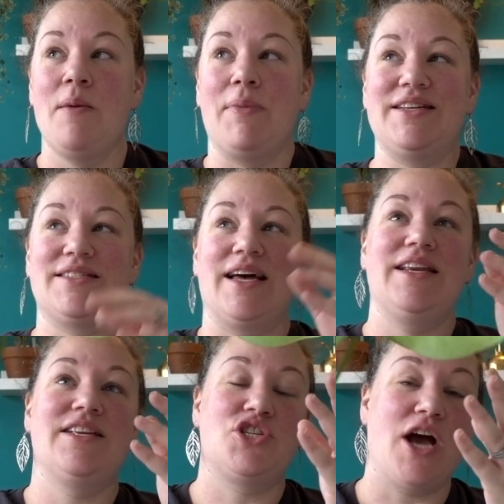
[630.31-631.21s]
But I decided
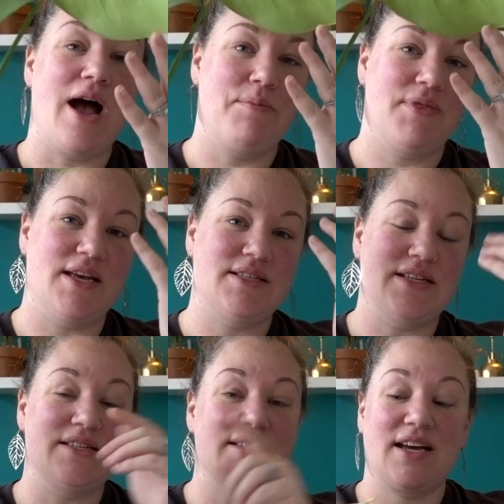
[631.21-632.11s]
to chop this
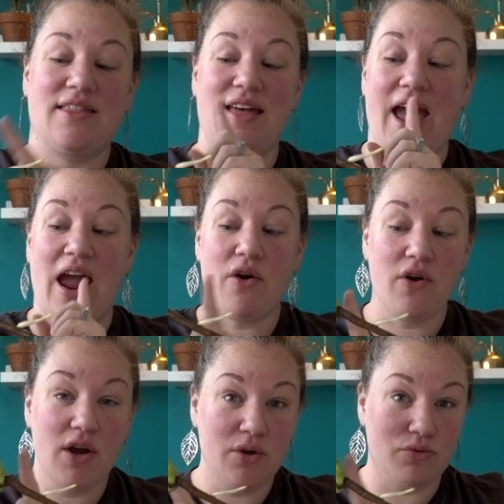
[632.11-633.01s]
and stick the
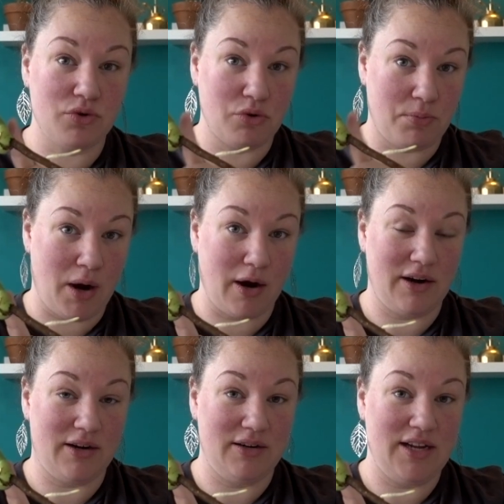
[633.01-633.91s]
aerial root
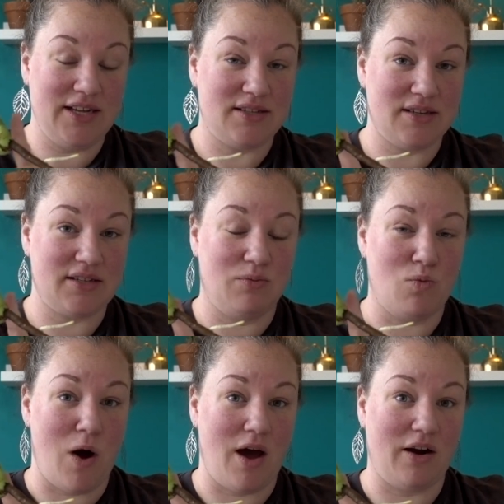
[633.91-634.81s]
part into
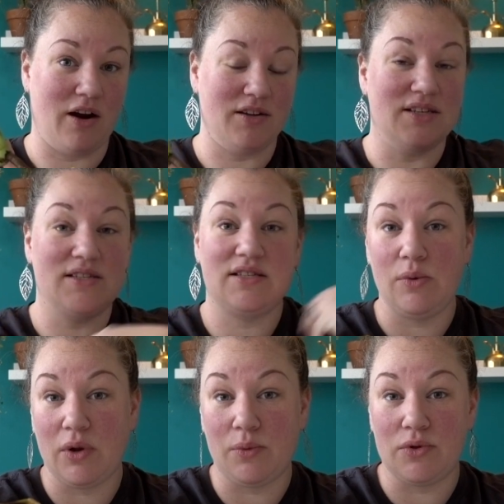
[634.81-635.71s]
some water to see
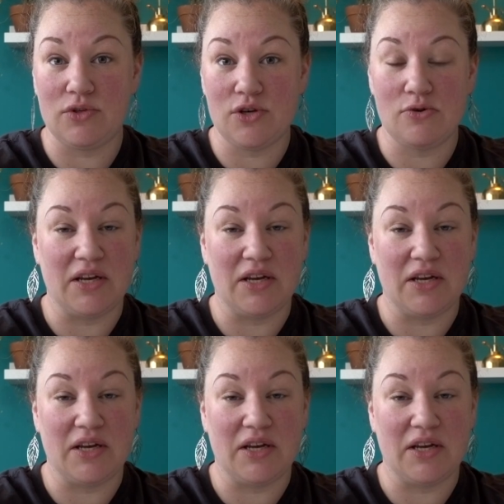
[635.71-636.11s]
what it would do,